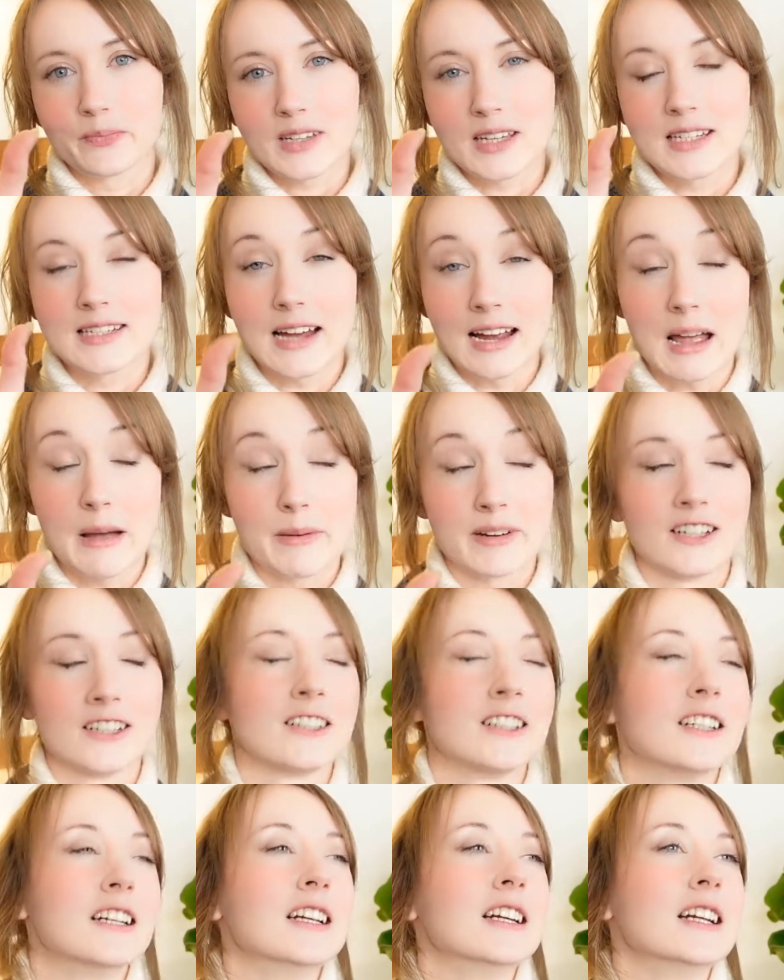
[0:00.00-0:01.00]
diameter.
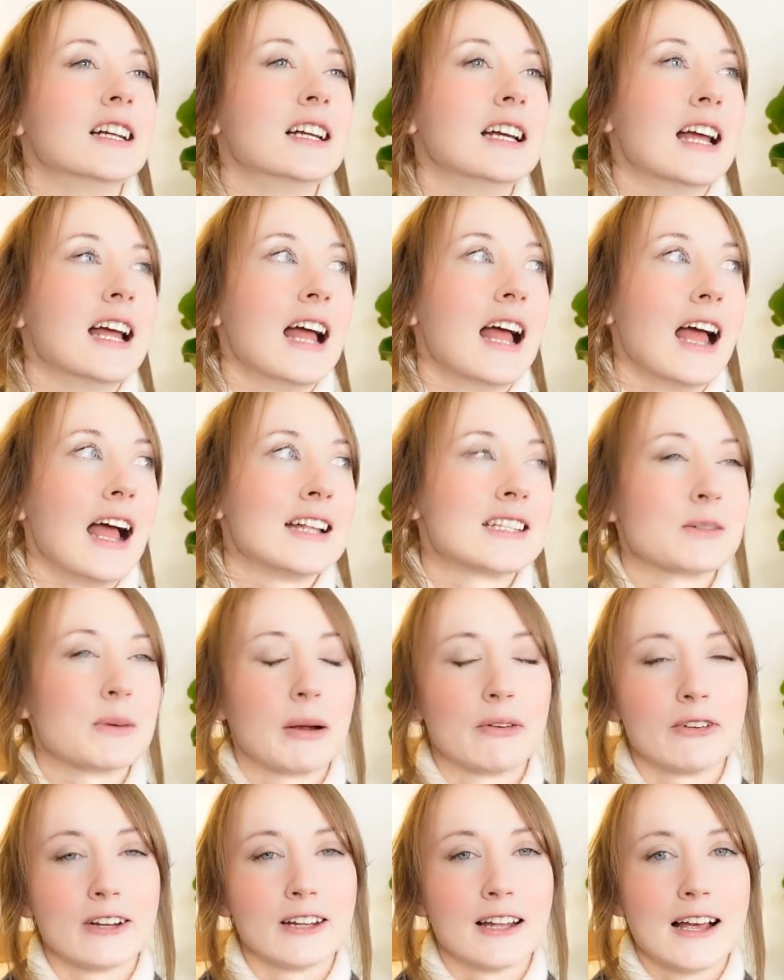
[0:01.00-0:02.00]
And so I
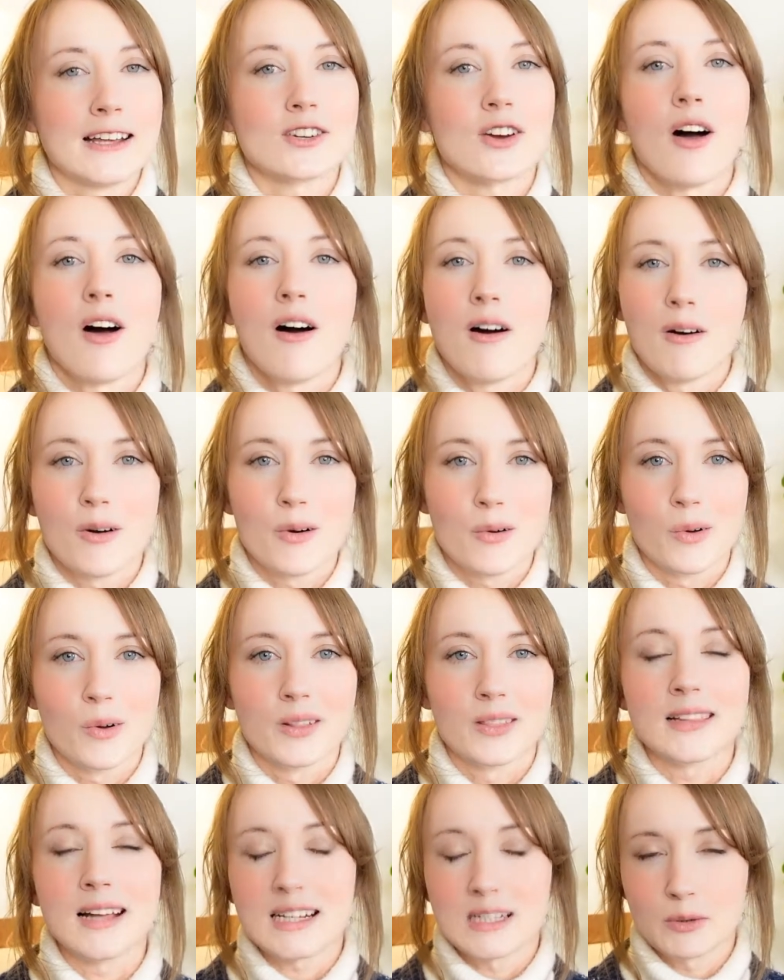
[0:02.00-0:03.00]
realized, oh,
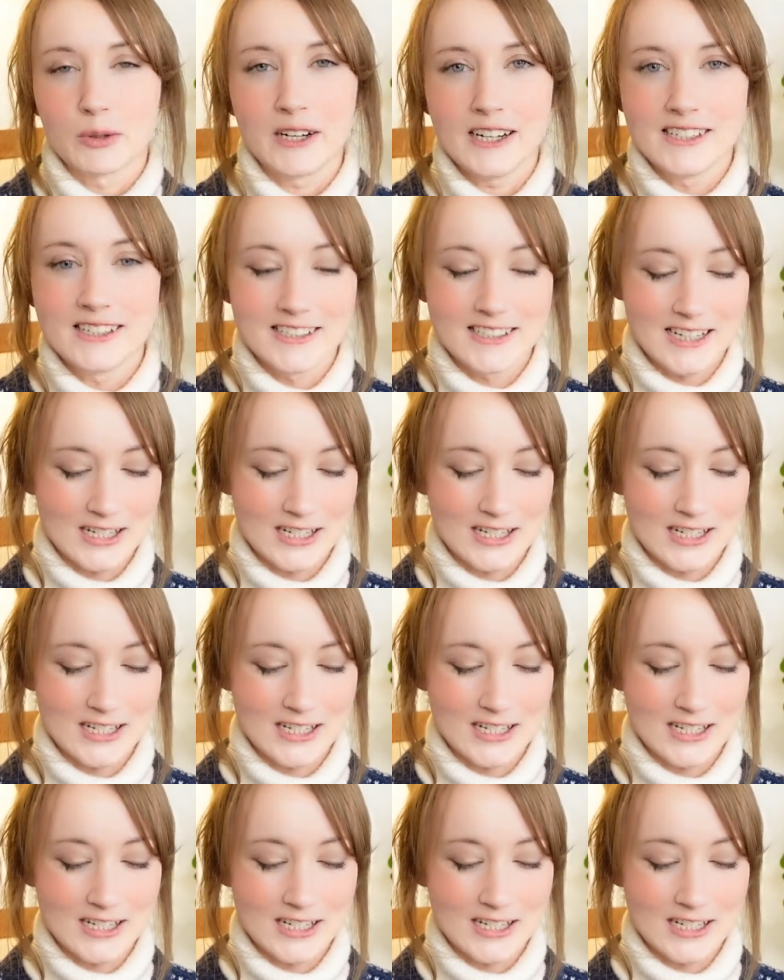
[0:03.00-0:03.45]
that's what it is.